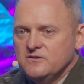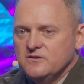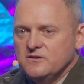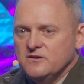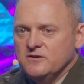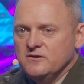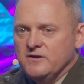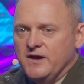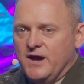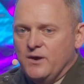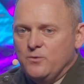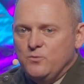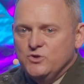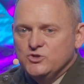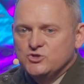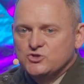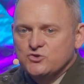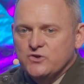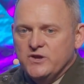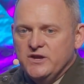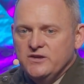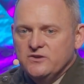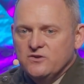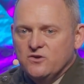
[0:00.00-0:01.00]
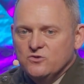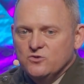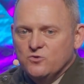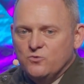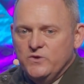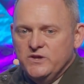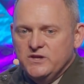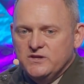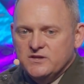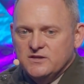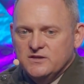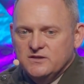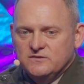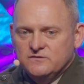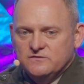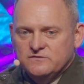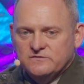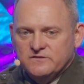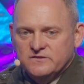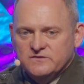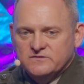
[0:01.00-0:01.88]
I would train on the weekends,